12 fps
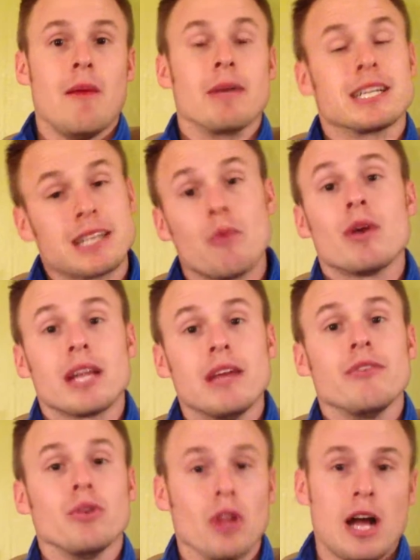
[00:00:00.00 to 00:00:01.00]
because I want to
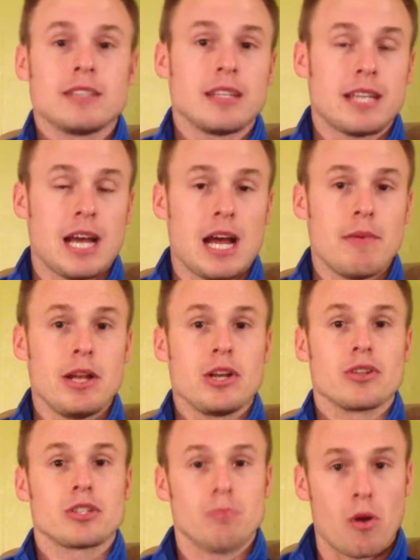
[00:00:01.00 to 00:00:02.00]
give you lots of time in
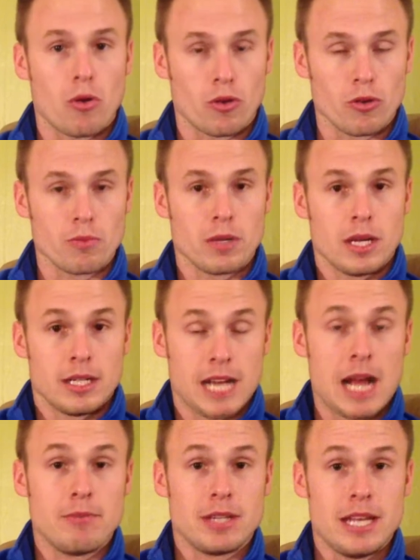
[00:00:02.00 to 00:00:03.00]
your small group
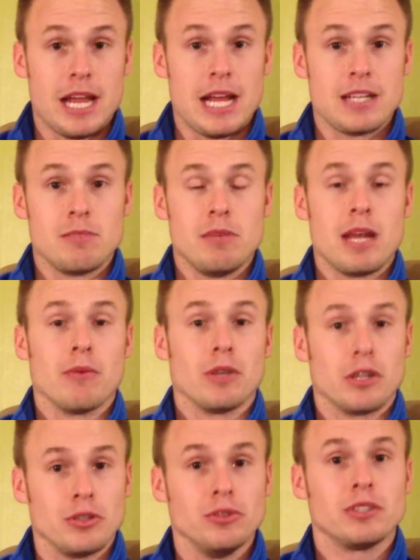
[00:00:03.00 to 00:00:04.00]
time today to be able
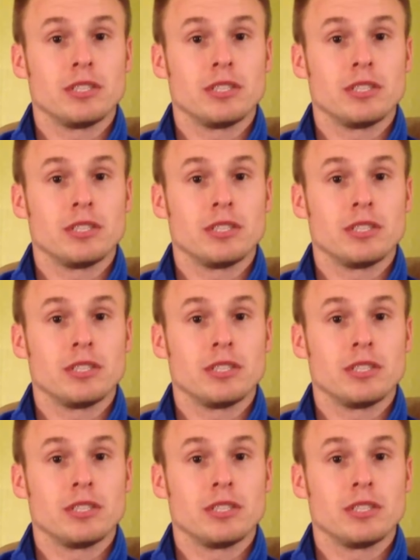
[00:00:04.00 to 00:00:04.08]
to do